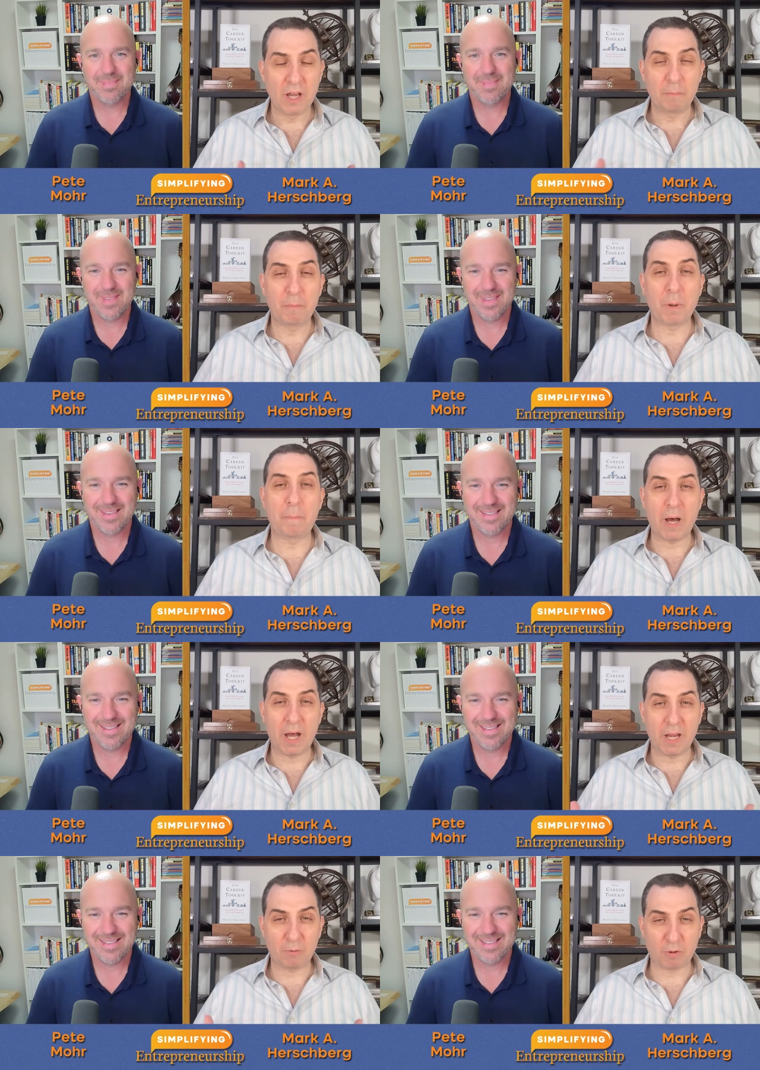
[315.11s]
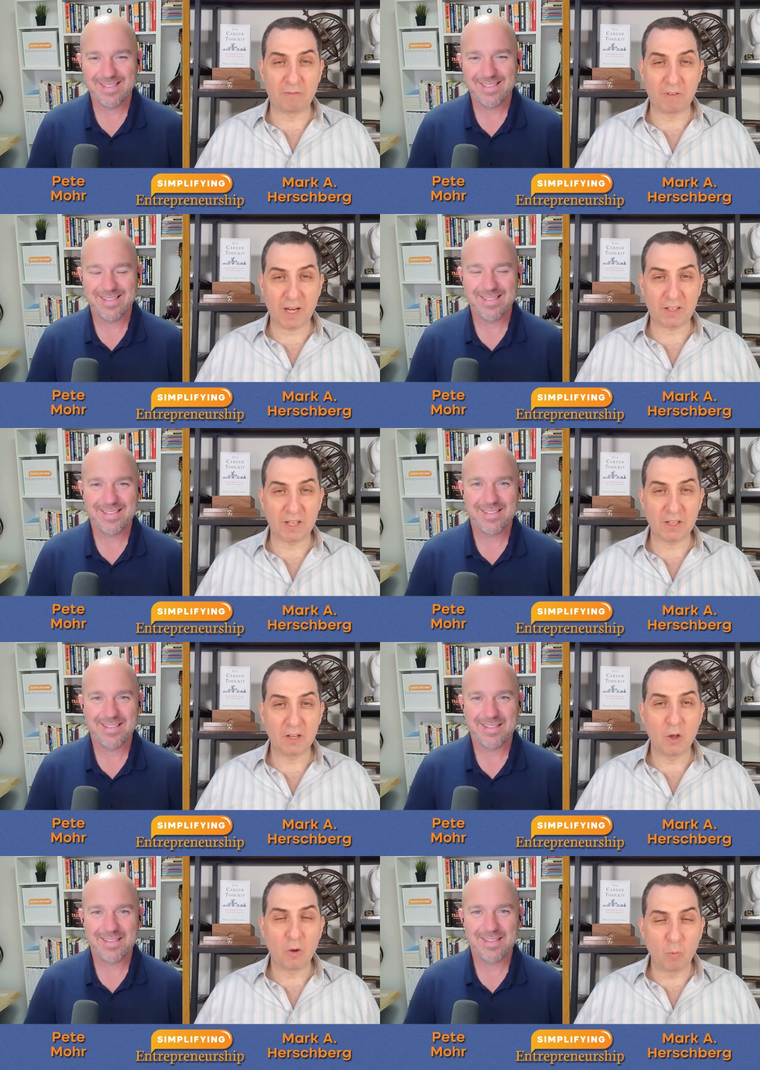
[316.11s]
Speaker 1: but by reflecting,
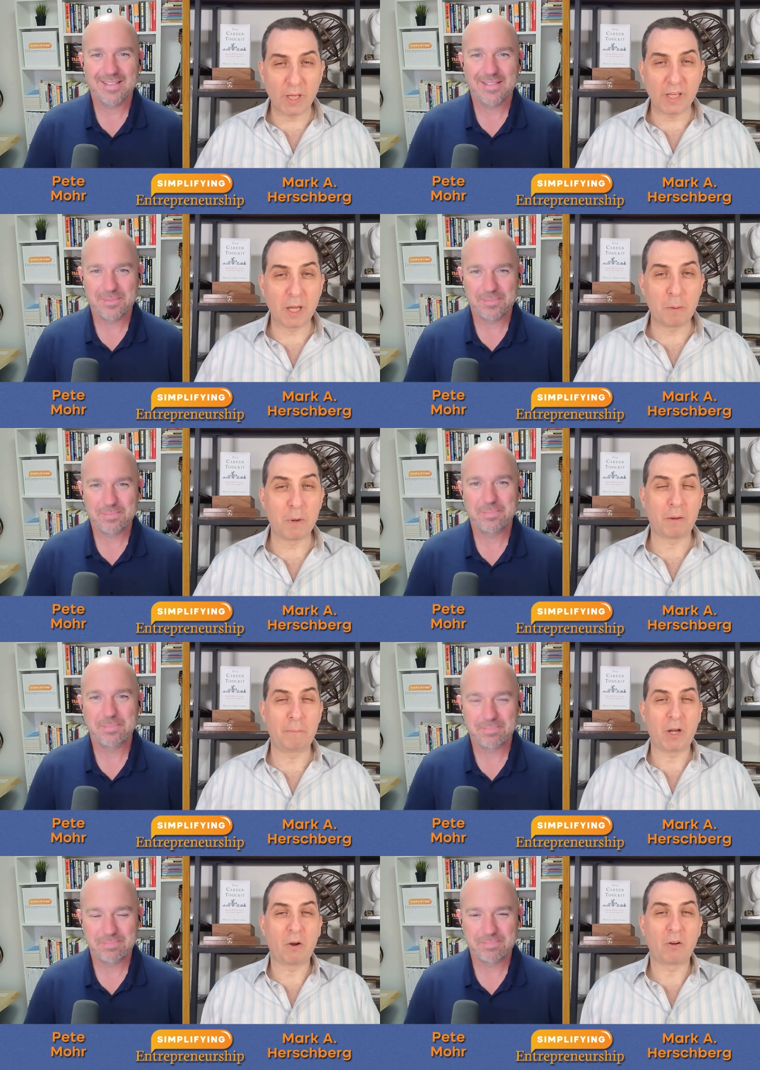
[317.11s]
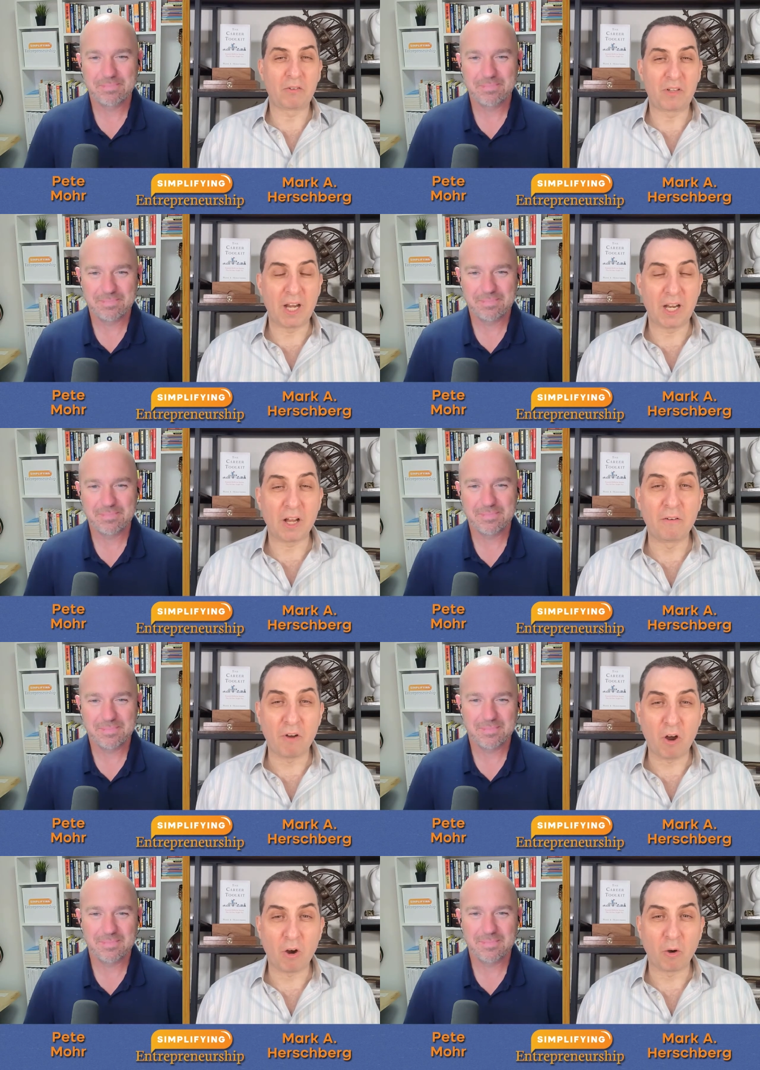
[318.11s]
we can get a better understanding of
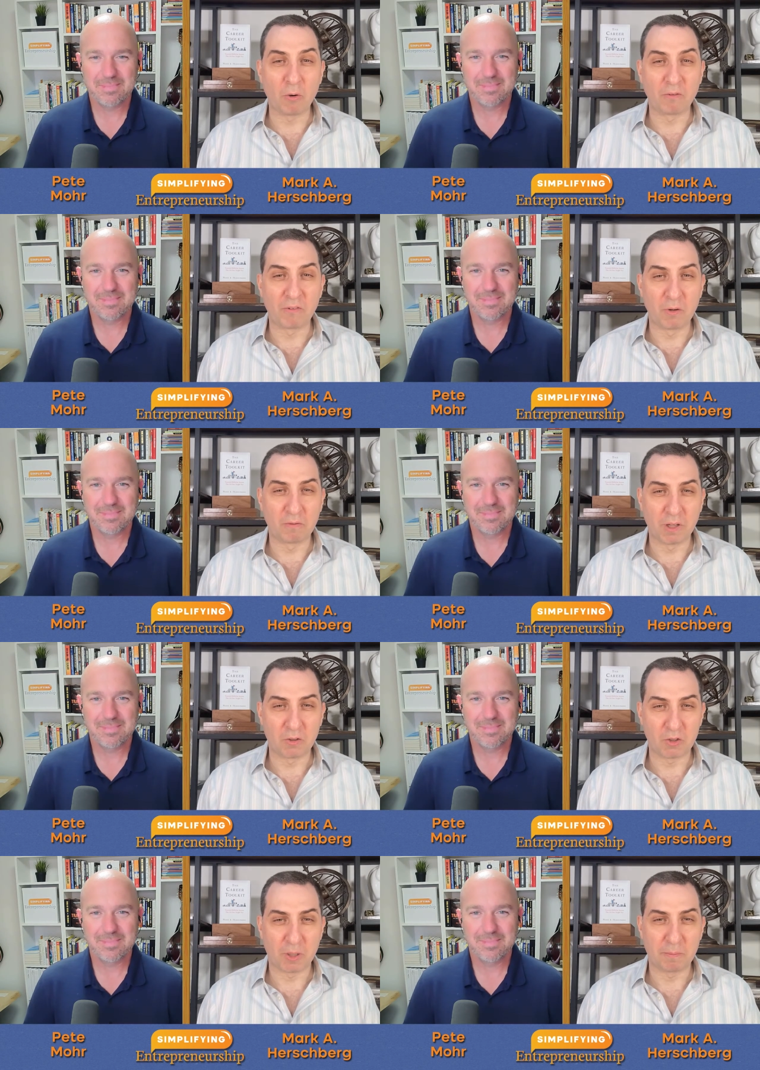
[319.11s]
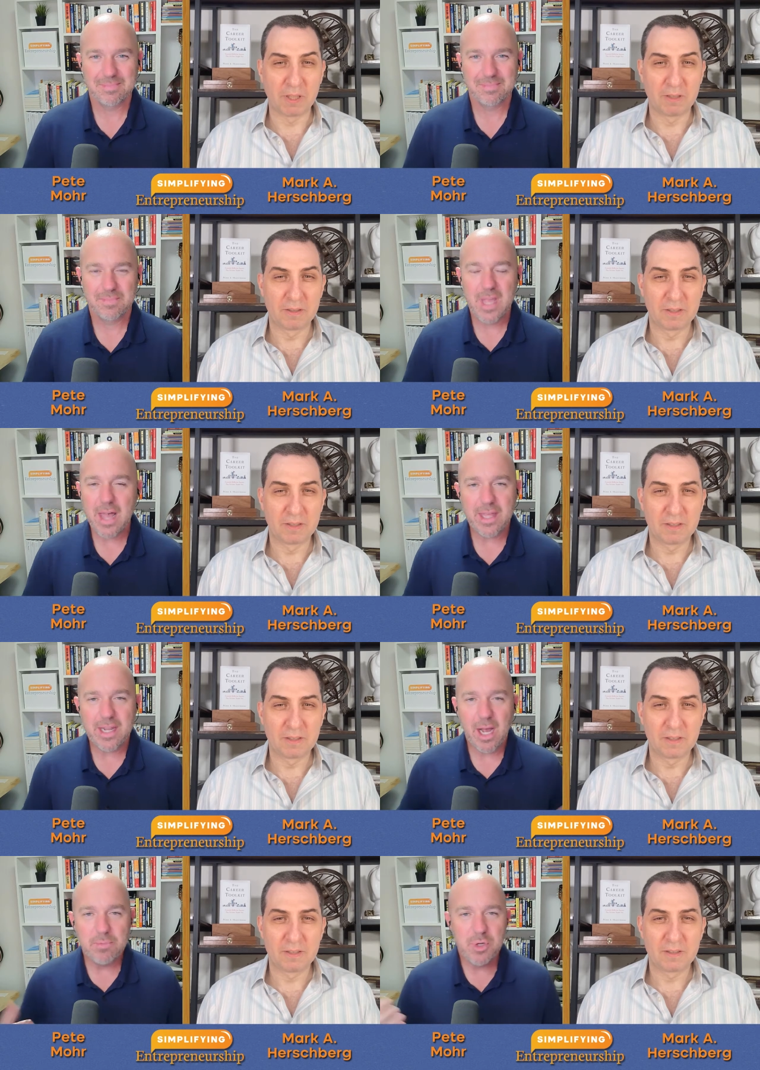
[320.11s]
our own view of leadership.
Speaker 2: Yeah, and
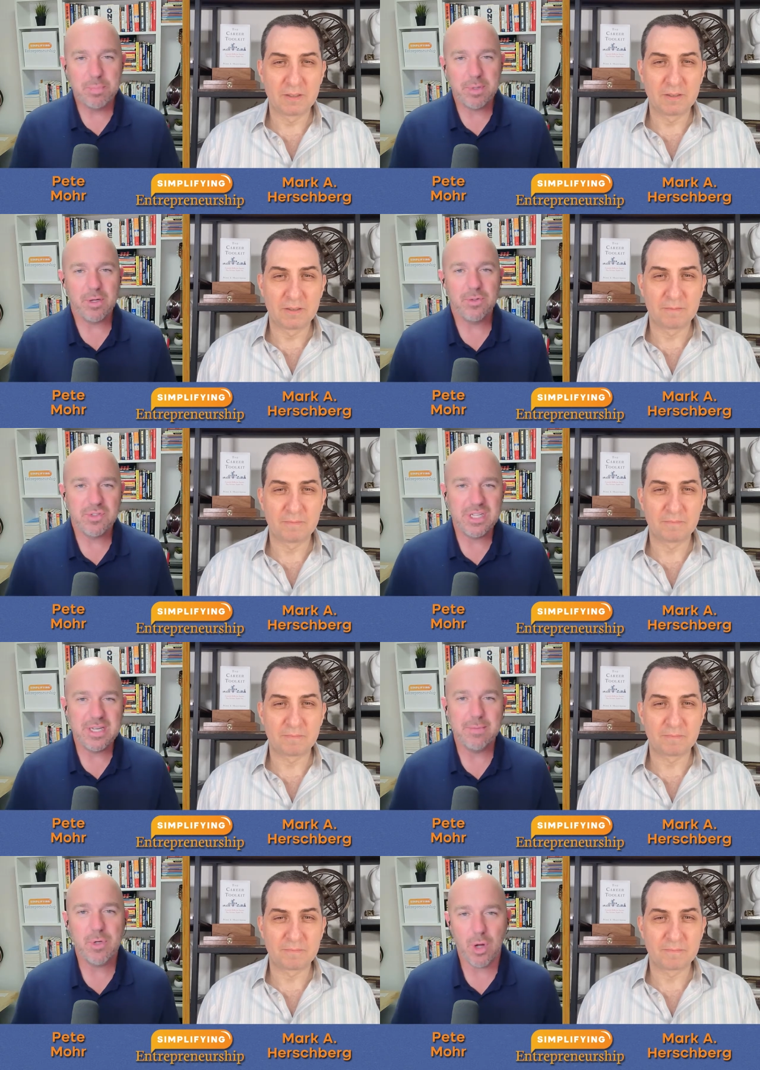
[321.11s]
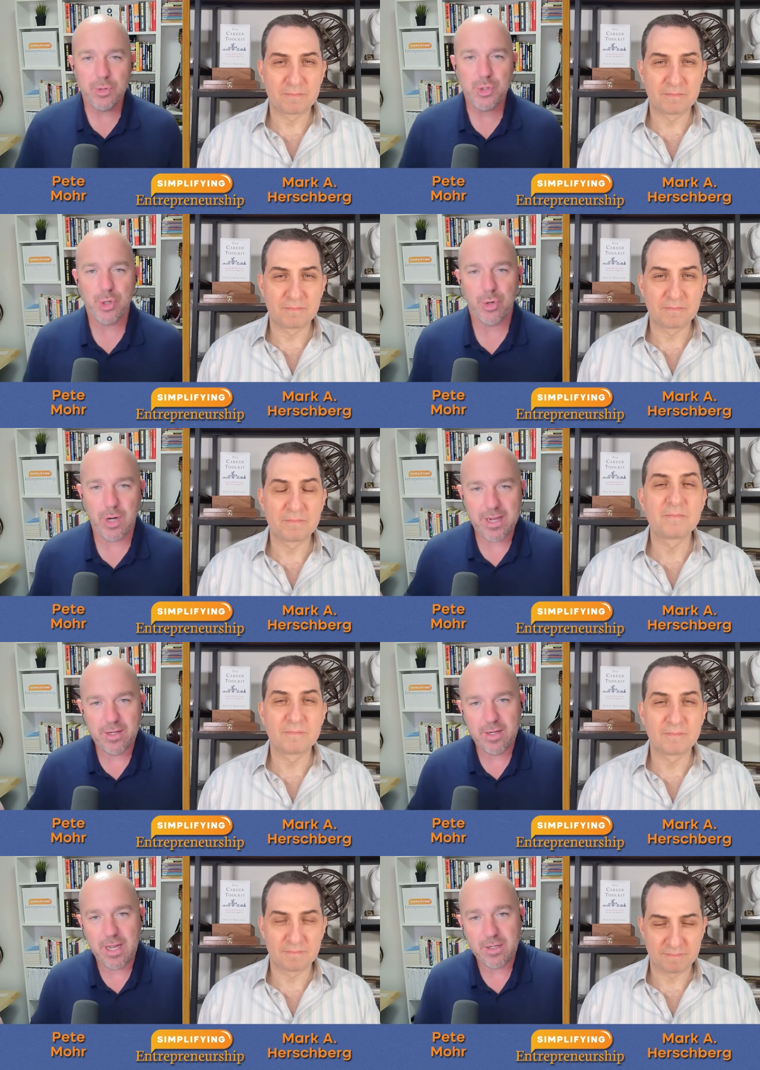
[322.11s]
that helps you build team culture
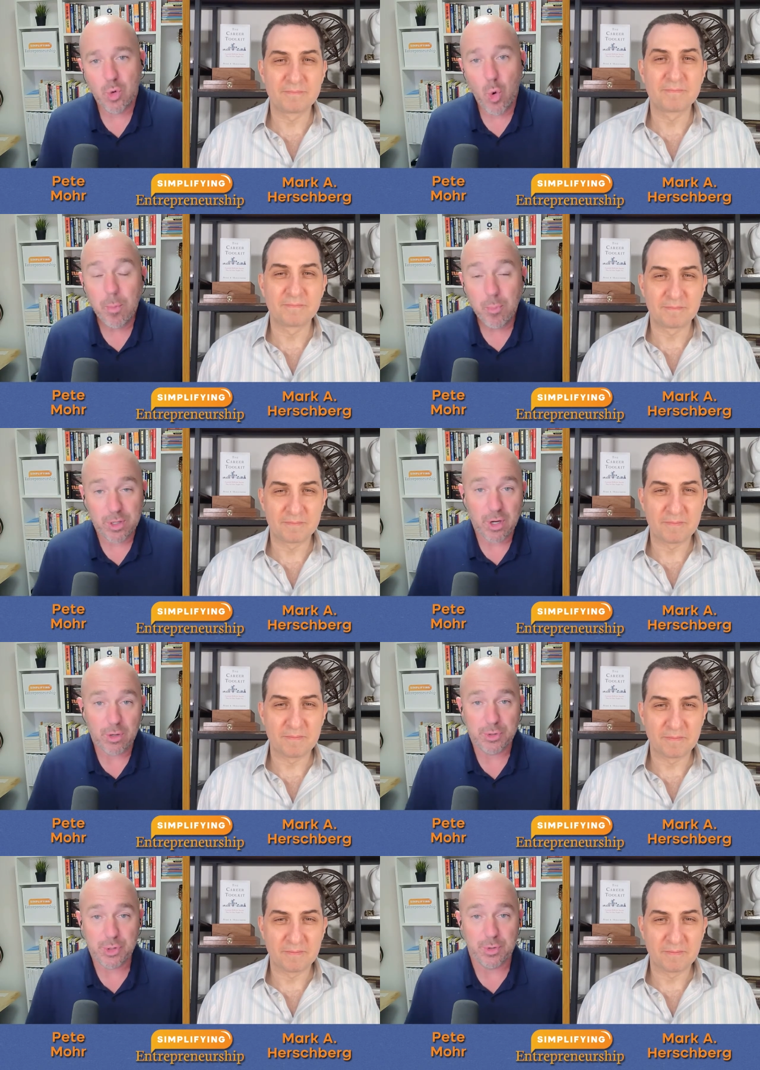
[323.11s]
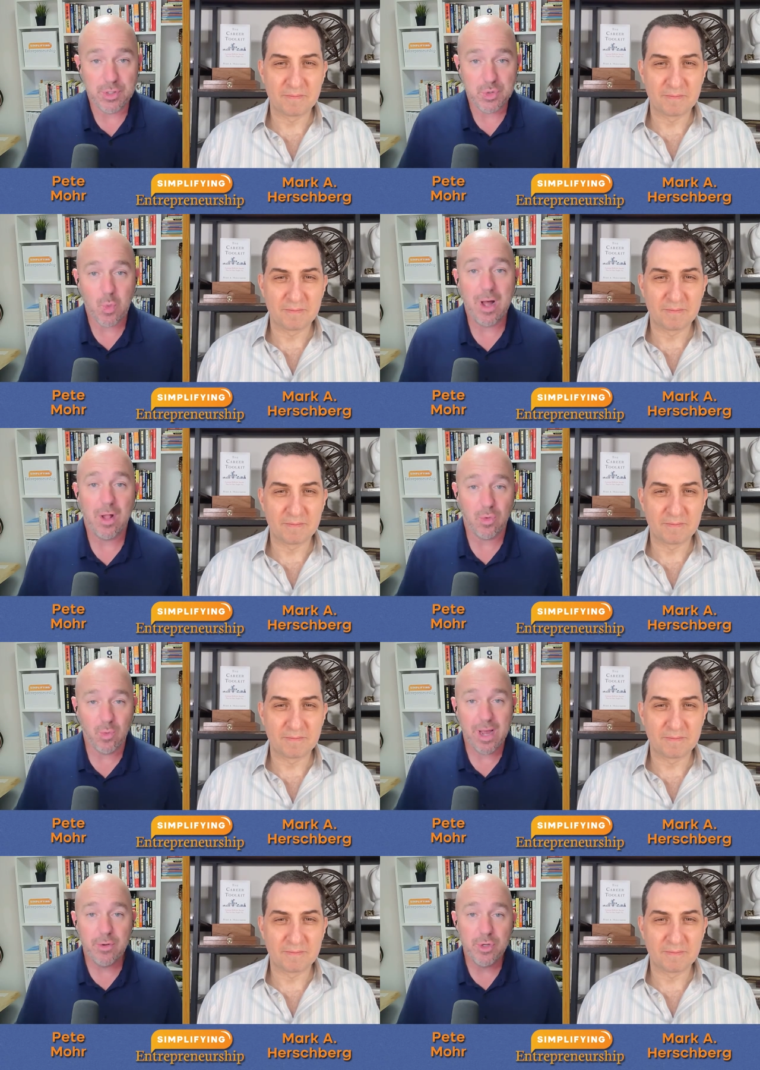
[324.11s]
and and corporate culture as well
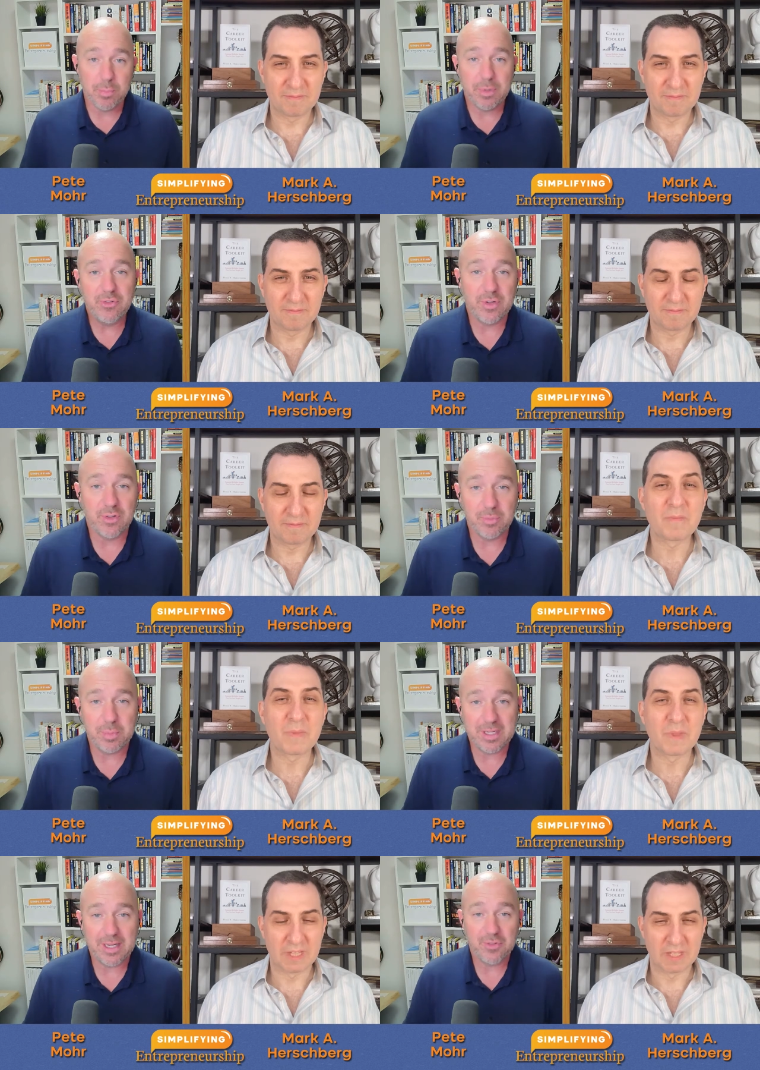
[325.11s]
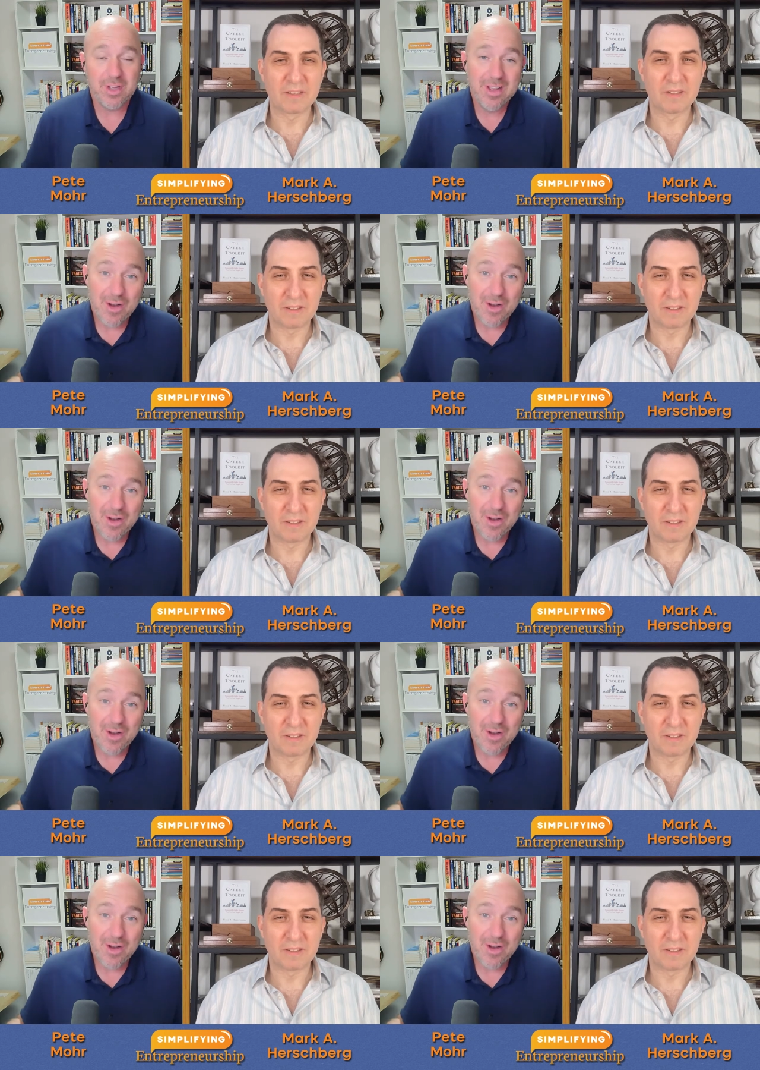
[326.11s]
around your business because